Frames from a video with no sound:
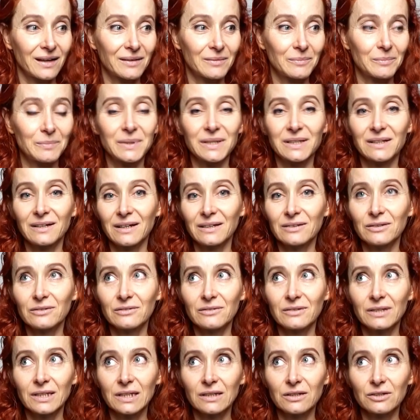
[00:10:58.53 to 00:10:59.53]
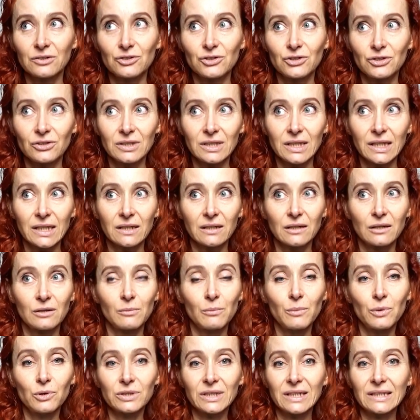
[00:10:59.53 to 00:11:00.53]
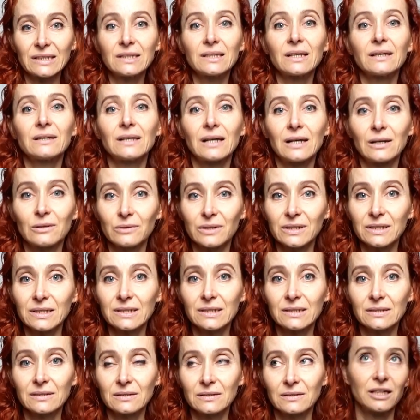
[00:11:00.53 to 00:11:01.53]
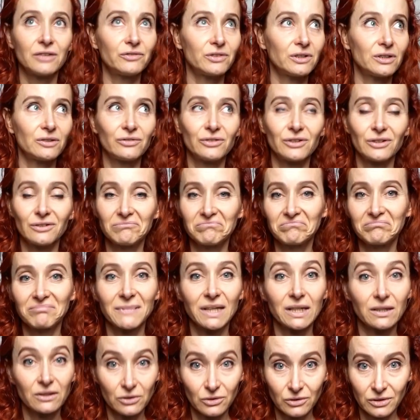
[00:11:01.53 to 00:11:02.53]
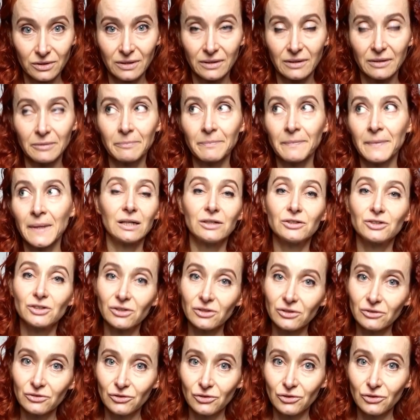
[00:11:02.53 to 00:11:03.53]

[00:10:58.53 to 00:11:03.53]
But I don't think it should take more than 10 hours, even if you take your time. It's good